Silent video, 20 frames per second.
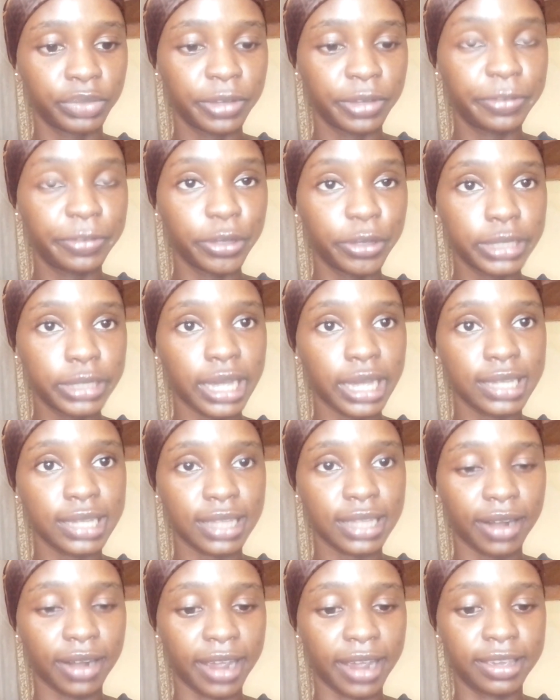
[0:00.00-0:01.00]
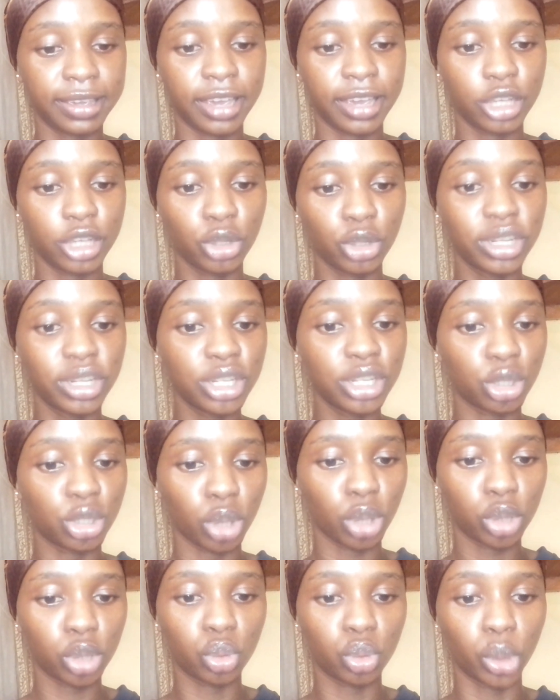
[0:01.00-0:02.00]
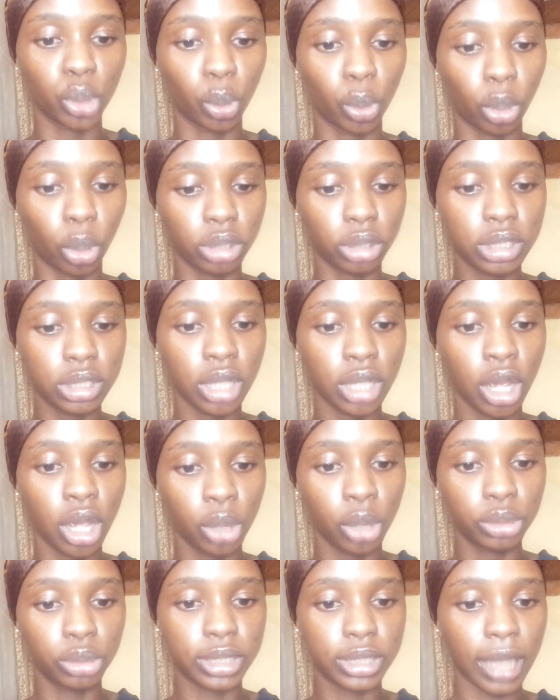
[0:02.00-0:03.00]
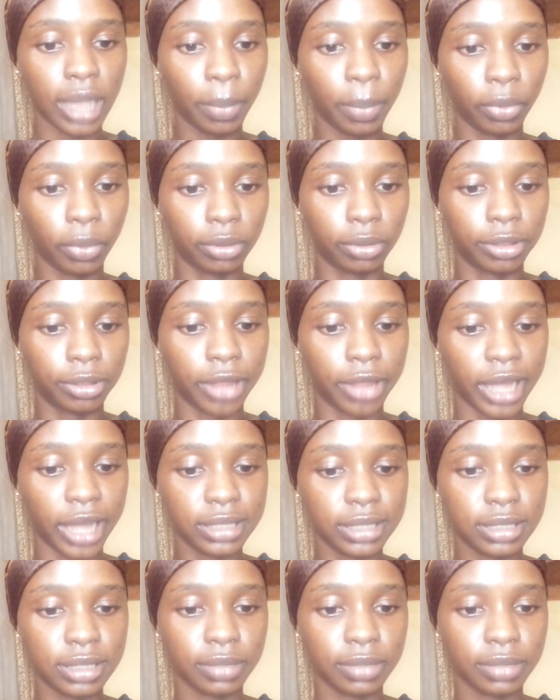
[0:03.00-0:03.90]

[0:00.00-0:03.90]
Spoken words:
filters that are here. So this is what we want. Tap on that,